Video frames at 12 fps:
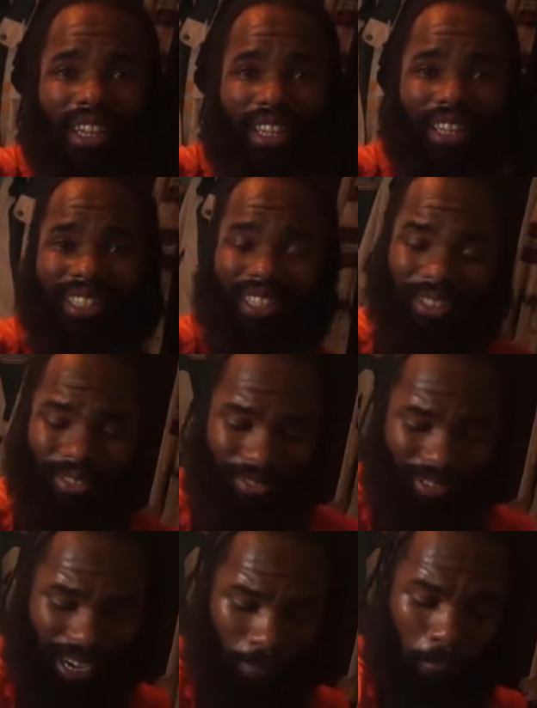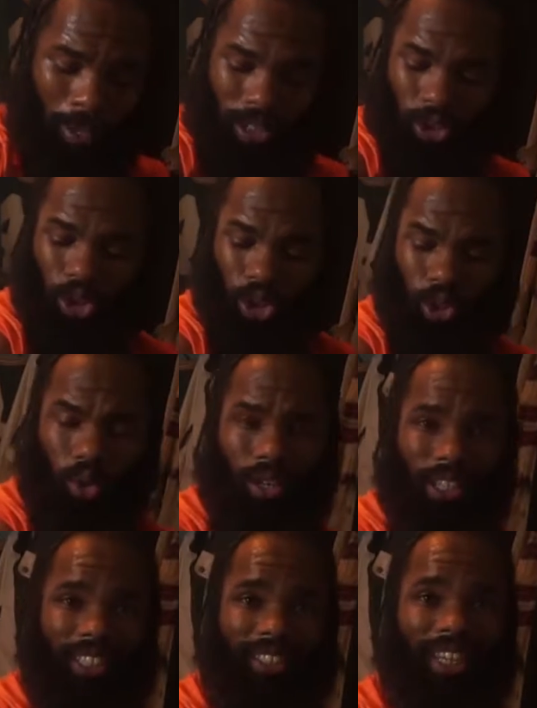into that muscle
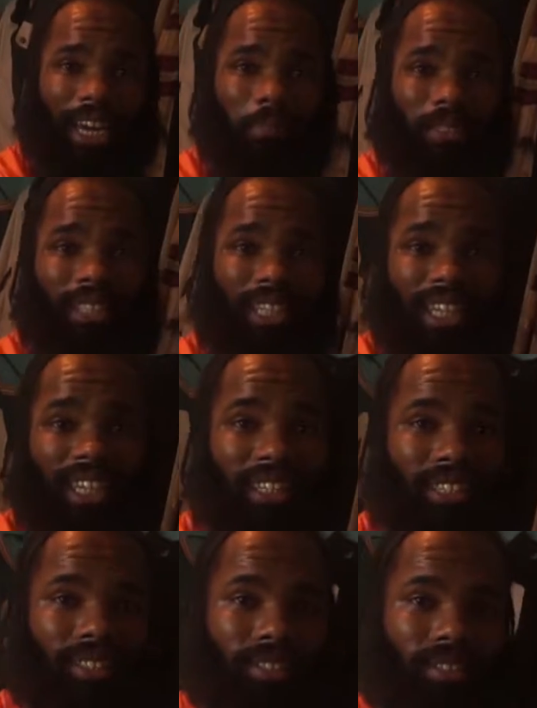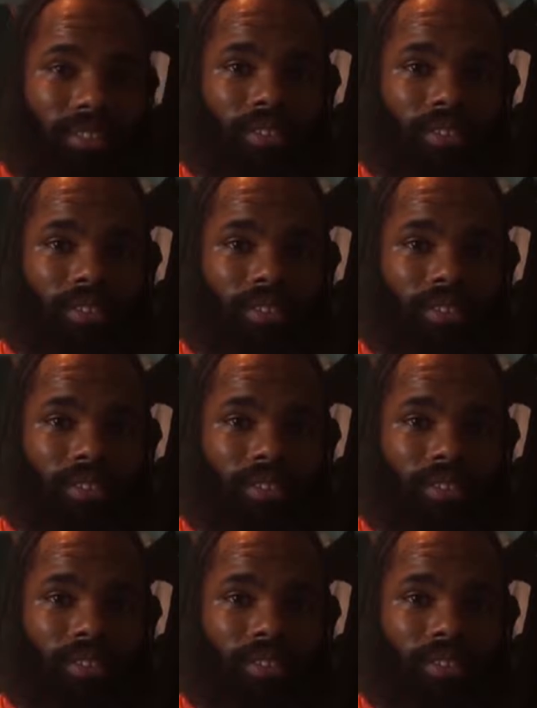soreness type of stage.